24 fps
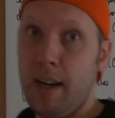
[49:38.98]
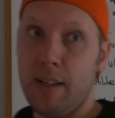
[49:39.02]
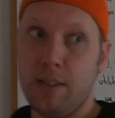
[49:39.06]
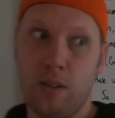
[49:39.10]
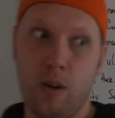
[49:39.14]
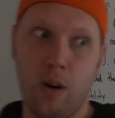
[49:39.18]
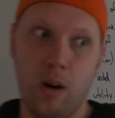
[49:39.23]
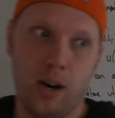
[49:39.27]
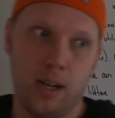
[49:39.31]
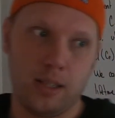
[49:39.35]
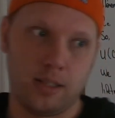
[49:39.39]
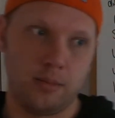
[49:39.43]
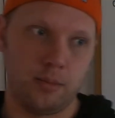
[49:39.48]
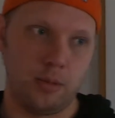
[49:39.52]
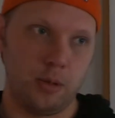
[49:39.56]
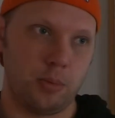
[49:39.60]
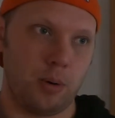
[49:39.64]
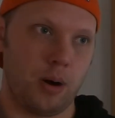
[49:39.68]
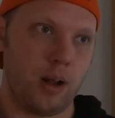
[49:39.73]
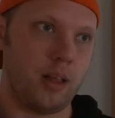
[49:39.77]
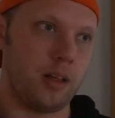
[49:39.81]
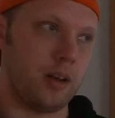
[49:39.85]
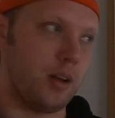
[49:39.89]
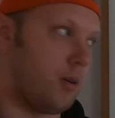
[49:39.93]
it's awesome. You'll
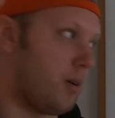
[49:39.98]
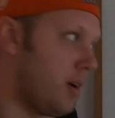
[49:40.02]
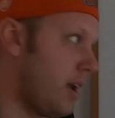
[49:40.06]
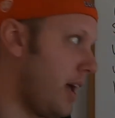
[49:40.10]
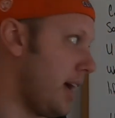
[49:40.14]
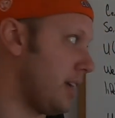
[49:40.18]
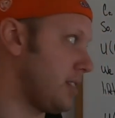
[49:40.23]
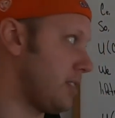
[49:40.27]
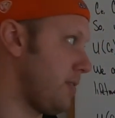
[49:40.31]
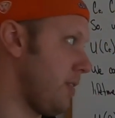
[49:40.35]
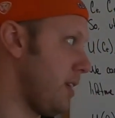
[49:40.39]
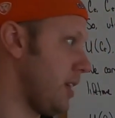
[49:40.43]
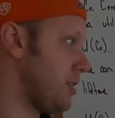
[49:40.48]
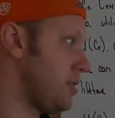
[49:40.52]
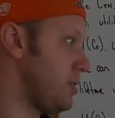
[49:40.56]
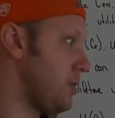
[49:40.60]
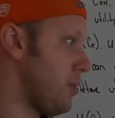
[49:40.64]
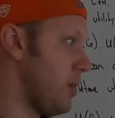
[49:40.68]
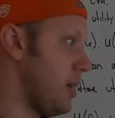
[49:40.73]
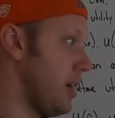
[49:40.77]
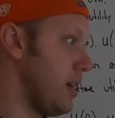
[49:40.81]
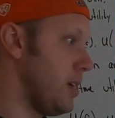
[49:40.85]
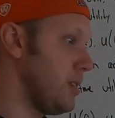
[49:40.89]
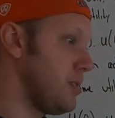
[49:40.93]
probably know what an Axe
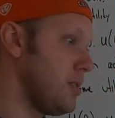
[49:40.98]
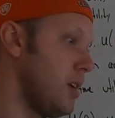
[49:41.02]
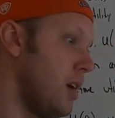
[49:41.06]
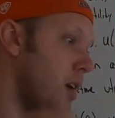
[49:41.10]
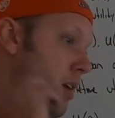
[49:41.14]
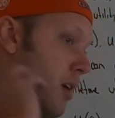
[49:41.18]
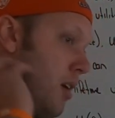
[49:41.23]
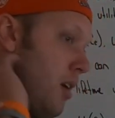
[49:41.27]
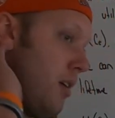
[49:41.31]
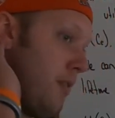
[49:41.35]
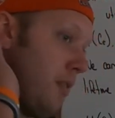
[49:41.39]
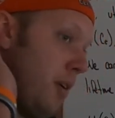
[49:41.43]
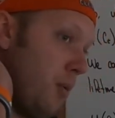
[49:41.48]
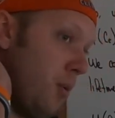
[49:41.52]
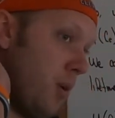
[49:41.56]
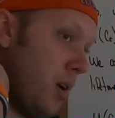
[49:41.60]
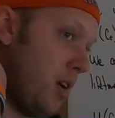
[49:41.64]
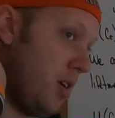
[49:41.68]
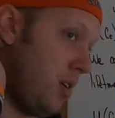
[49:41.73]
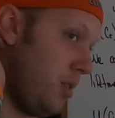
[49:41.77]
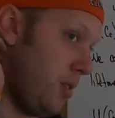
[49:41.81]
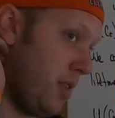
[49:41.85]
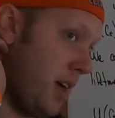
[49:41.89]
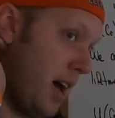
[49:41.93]
FX3 is. If I
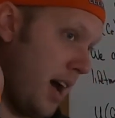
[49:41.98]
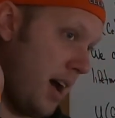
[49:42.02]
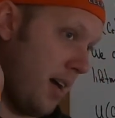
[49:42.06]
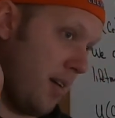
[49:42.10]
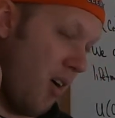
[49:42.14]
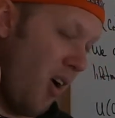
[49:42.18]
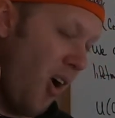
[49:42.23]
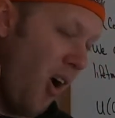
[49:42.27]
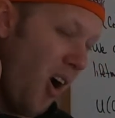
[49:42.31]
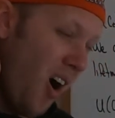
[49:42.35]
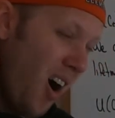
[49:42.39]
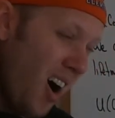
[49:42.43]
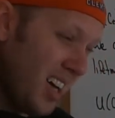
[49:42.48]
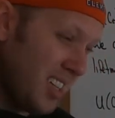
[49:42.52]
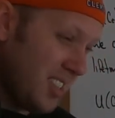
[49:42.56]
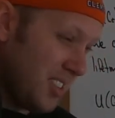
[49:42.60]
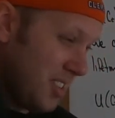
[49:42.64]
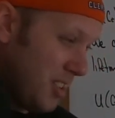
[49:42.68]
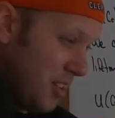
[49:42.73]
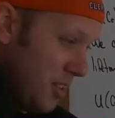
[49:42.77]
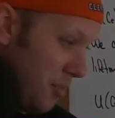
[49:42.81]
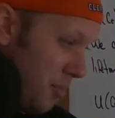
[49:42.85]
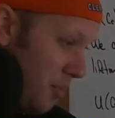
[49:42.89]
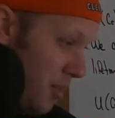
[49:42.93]
want to do that,
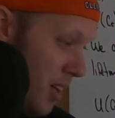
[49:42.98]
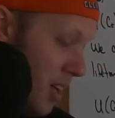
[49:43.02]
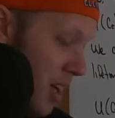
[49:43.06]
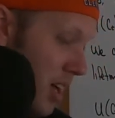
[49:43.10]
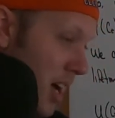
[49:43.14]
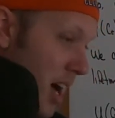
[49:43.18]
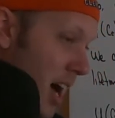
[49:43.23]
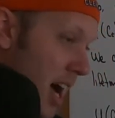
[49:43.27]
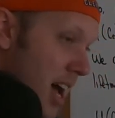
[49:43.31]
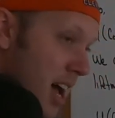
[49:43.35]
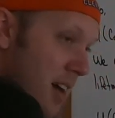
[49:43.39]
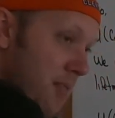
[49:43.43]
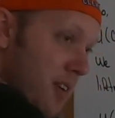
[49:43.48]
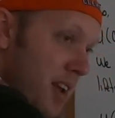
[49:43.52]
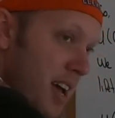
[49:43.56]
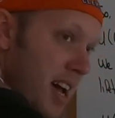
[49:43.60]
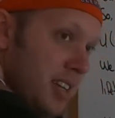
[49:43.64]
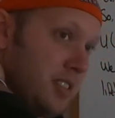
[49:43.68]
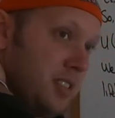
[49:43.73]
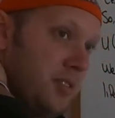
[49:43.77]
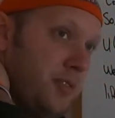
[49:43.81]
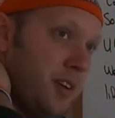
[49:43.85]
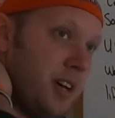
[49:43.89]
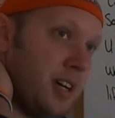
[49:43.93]
awesome. I have an
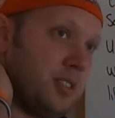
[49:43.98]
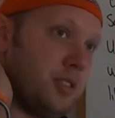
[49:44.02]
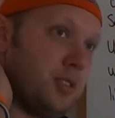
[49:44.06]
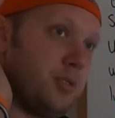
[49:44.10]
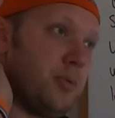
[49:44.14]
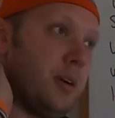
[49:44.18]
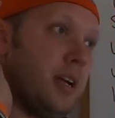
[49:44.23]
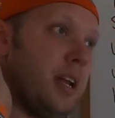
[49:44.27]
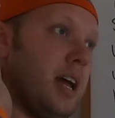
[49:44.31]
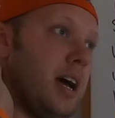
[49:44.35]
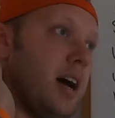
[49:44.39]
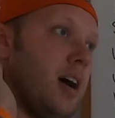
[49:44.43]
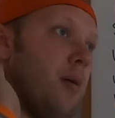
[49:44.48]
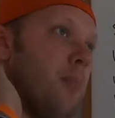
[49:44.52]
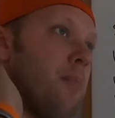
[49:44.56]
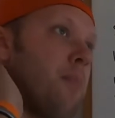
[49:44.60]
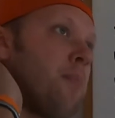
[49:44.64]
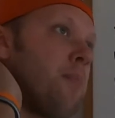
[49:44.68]
Axe FX3 now.